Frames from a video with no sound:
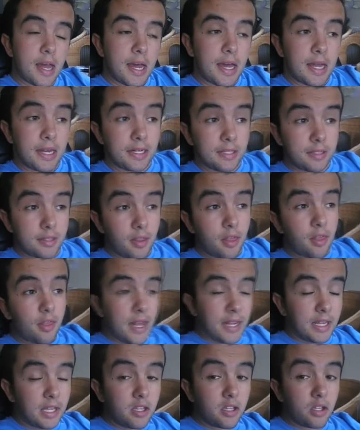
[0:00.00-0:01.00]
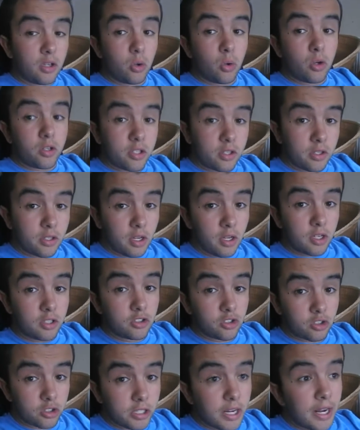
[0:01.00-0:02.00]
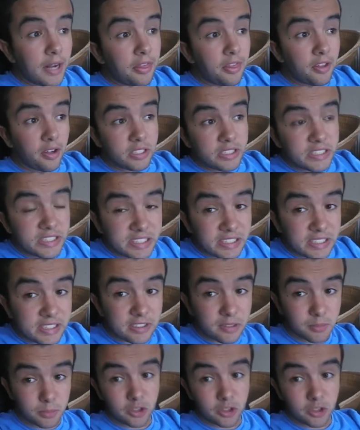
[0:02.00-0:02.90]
And thank you to the 136